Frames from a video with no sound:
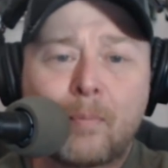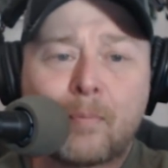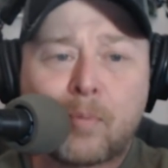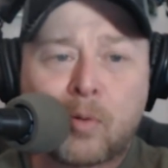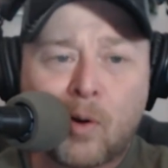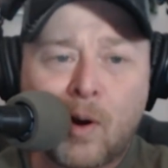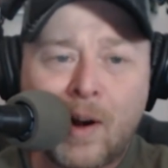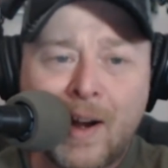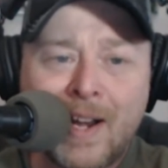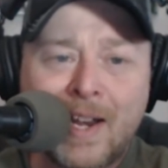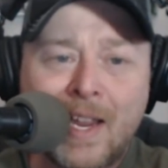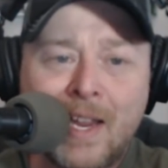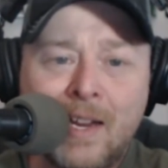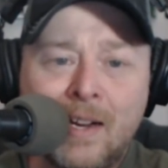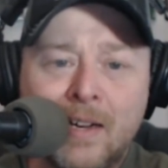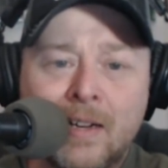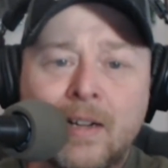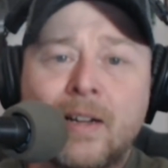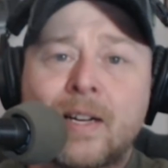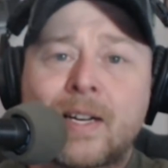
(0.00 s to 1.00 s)

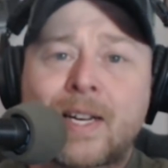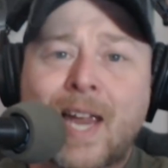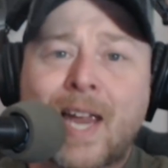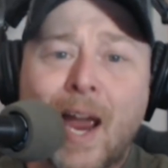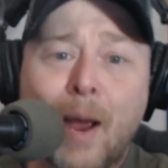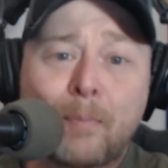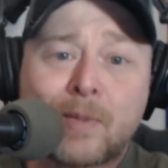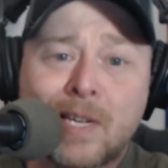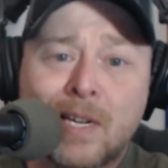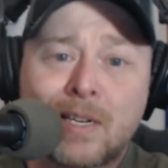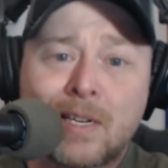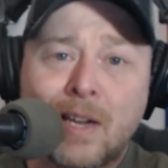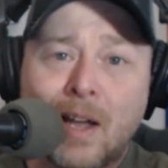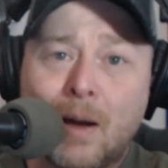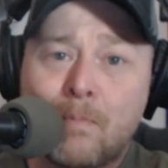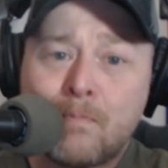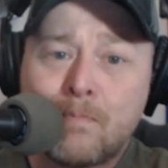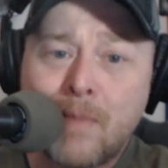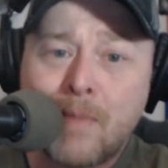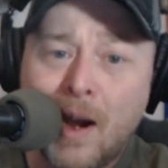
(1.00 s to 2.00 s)
Brady, Captain
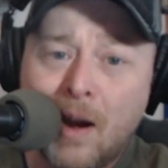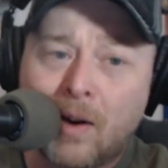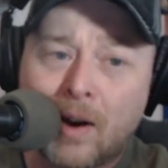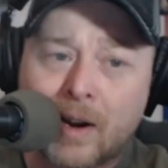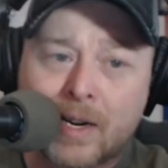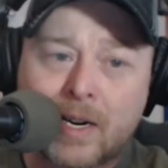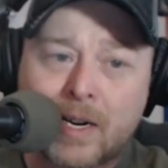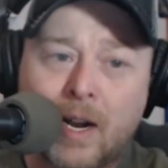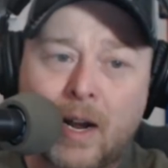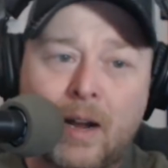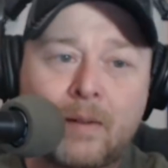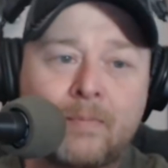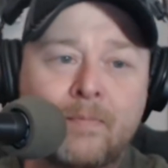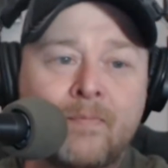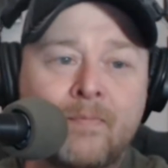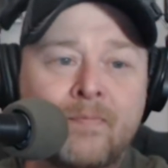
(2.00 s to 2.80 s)
America.